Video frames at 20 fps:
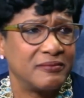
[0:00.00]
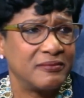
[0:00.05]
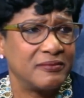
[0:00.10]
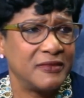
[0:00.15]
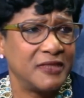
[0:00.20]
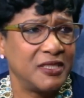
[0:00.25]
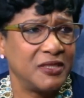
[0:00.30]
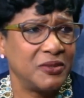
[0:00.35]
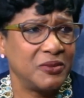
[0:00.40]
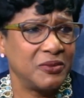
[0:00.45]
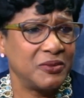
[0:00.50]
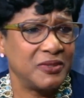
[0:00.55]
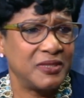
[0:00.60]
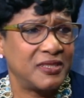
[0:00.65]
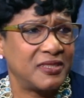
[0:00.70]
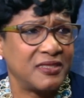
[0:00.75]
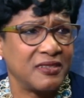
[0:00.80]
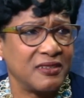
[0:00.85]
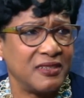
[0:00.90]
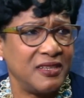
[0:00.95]
you know,
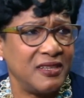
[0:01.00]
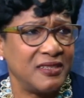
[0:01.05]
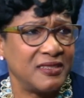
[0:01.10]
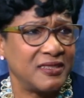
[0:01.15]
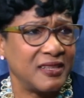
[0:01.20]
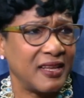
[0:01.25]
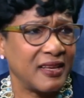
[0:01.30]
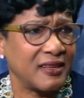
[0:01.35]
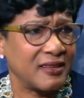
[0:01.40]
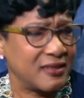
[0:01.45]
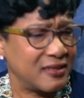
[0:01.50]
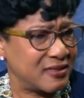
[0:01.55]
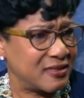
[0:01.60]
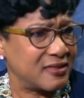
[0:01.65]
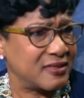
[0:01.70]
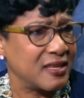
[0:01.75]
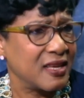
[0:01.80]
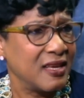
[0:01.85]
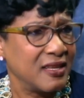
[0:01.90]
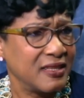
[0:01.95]
studies like
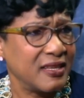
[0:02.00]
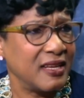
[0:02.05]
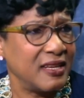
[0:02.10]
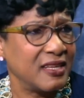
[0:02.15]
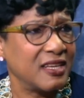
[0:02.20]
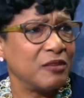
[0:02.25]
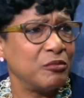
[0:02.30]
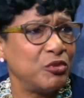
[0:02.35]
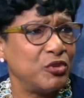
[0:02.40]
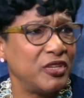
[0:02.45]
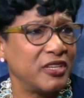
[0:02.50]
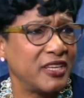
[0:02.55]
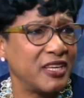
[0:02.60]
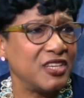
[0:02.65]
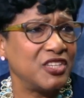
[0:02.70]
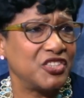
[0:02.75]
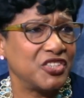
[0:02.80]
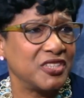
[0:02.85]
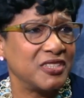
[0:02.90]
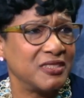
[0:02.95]

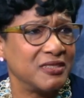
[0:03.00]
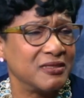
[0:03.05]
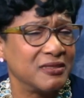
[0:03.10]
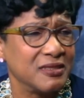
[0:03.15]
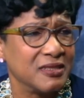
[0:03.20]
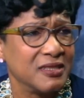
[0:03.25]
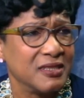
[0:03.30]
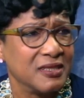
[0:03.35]
telecommunication?